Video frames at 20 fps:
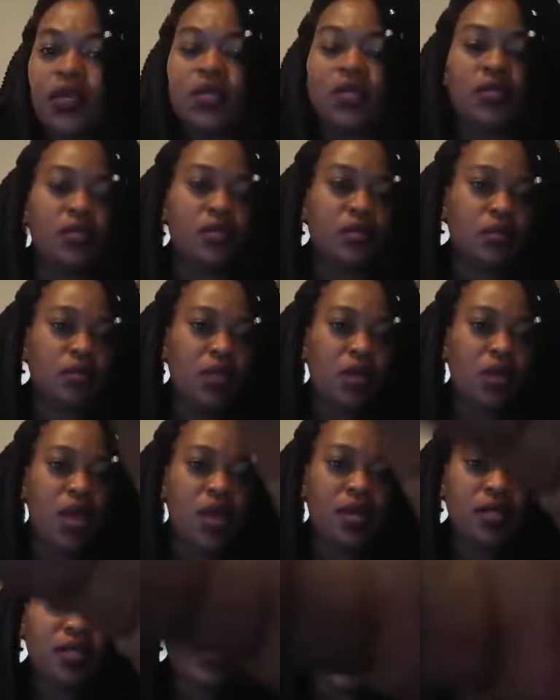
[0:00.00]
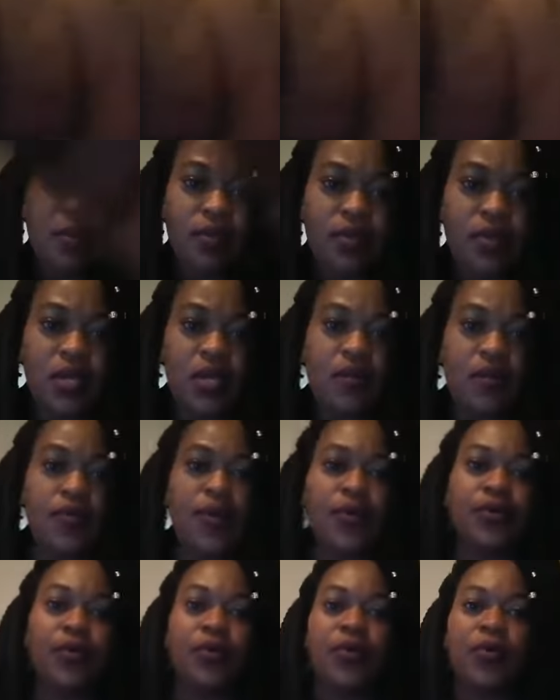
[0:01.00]
It has stopped, I believe.
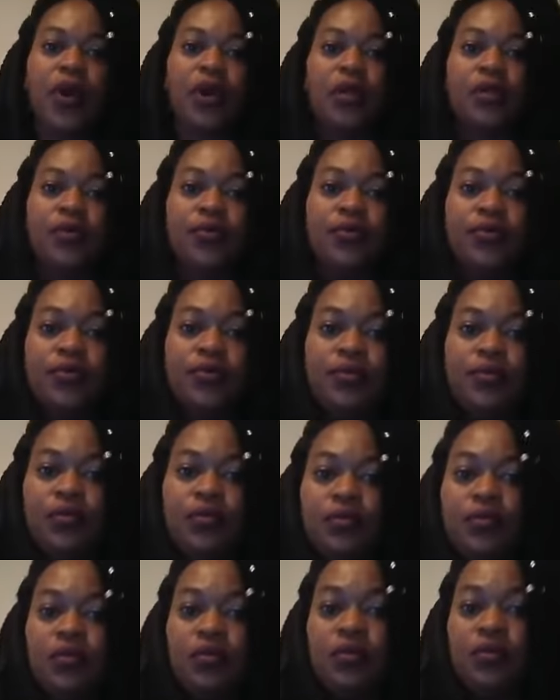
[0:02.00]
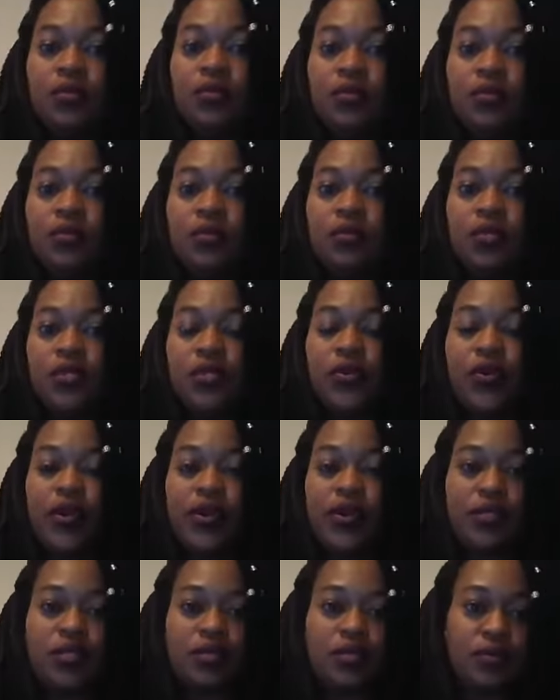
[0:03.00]
I don't know why though. It's
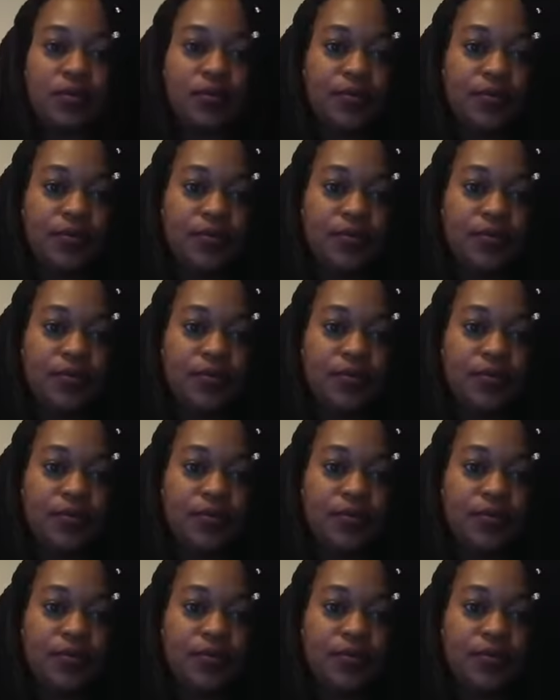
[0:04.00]
crazy.